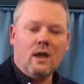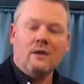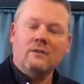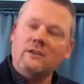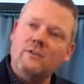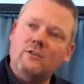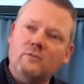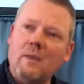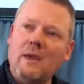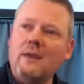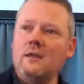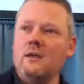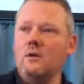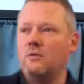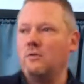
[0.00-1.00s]
See, there's
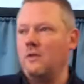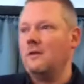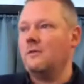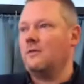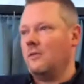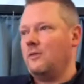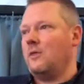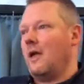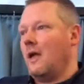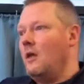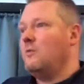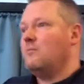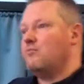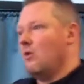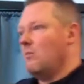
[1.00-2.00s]
many who think that the
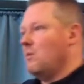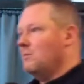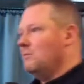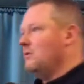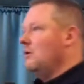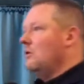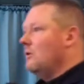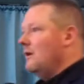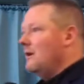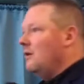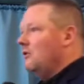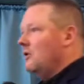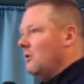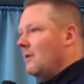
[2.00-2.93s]
health problem's the only issue,